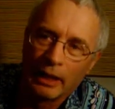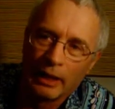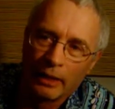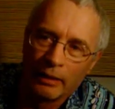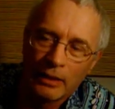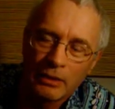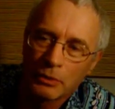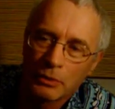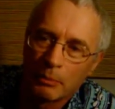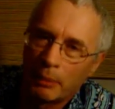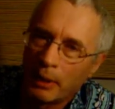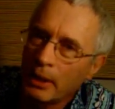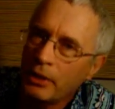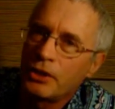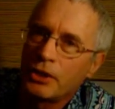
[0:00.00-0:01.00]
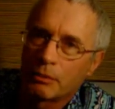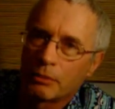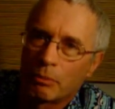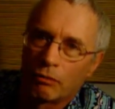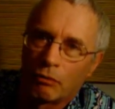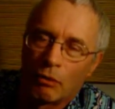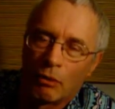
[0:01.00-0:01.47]
This was the pitchiest
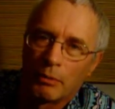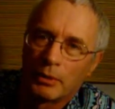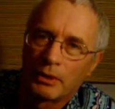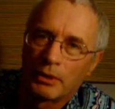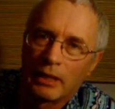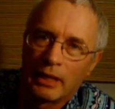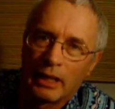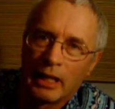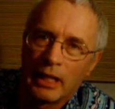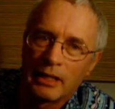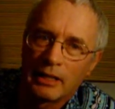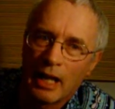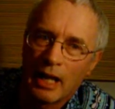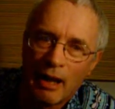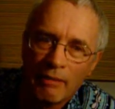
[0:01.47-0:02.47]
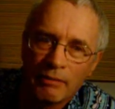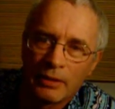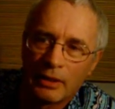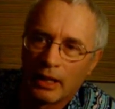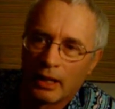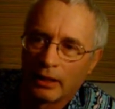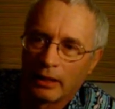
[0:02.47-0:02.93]
performance I think he's ever
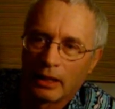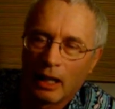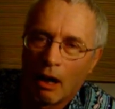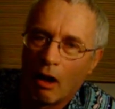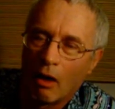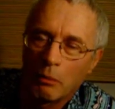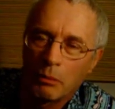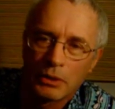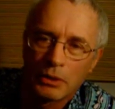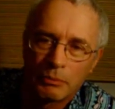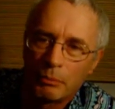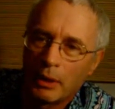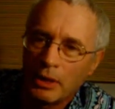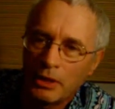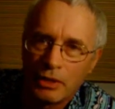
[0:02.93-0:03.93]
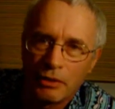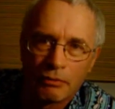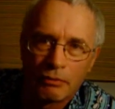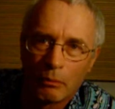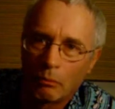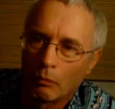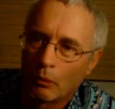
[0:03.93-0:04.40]
done. It was pitchy
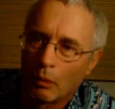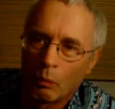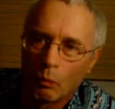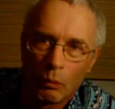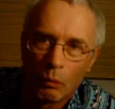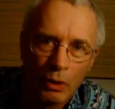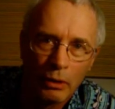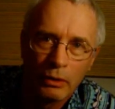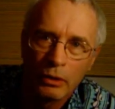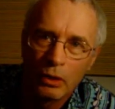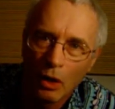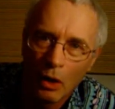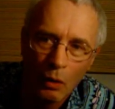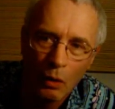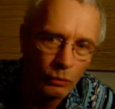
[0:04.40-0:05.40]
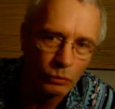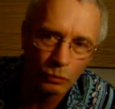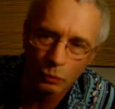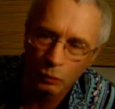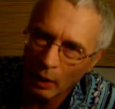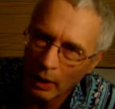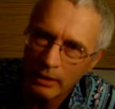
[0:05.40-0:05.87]
from the word go
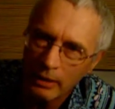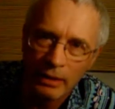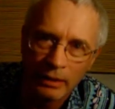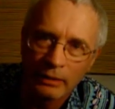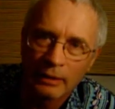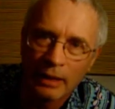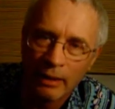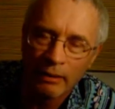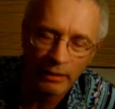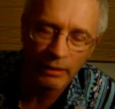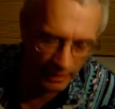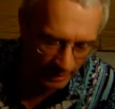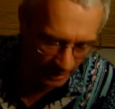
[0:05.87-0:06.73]
right till down to the